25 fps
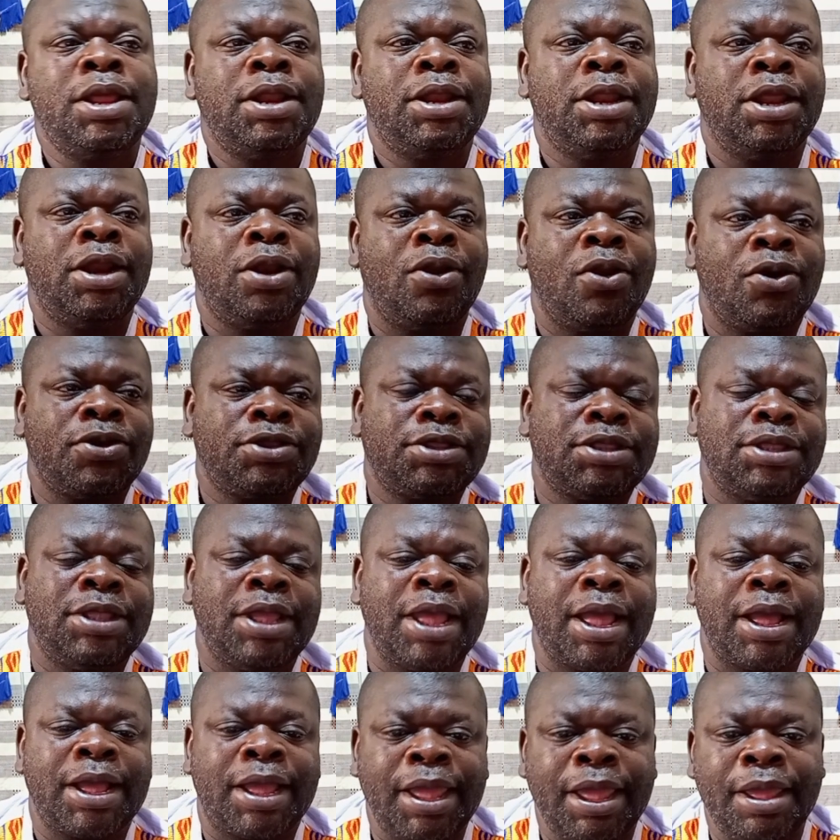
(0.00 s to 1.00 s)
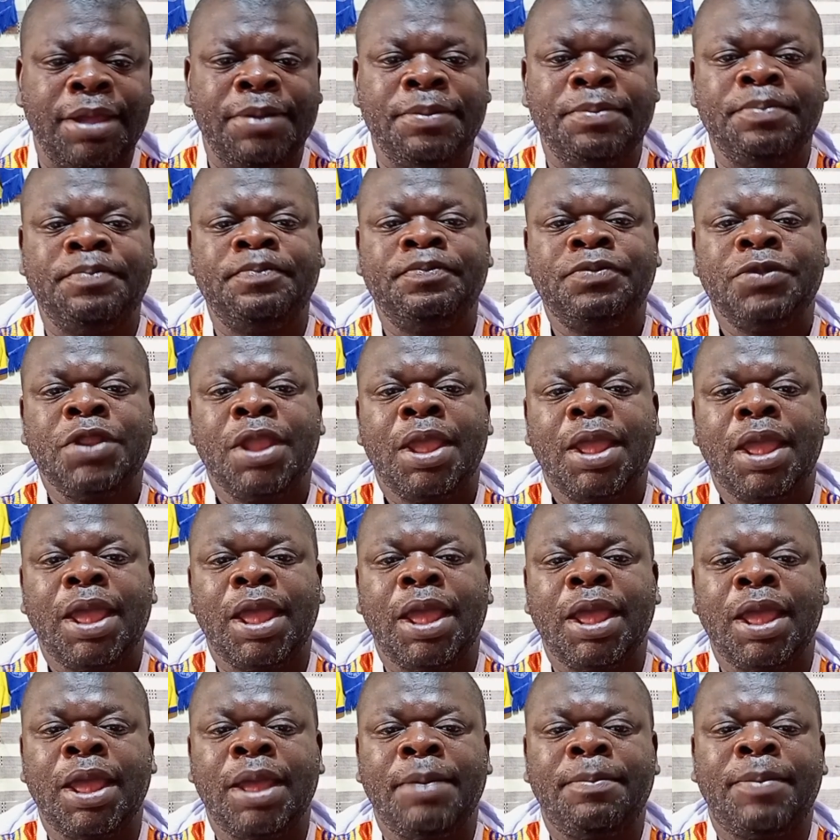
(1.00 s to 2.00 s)
They lost their game
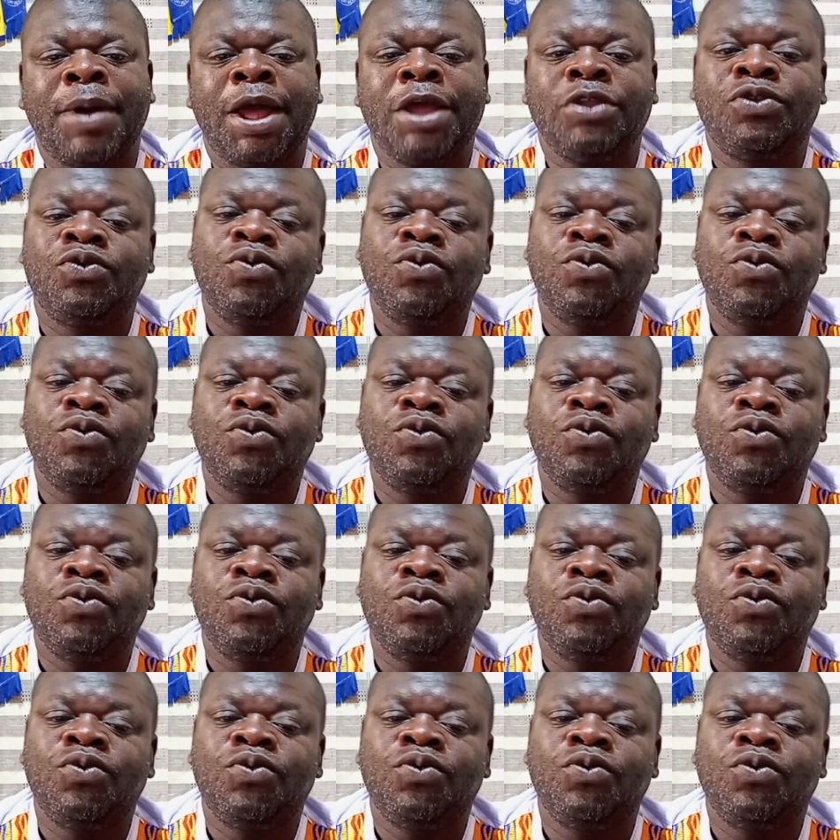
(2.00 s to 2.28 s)
by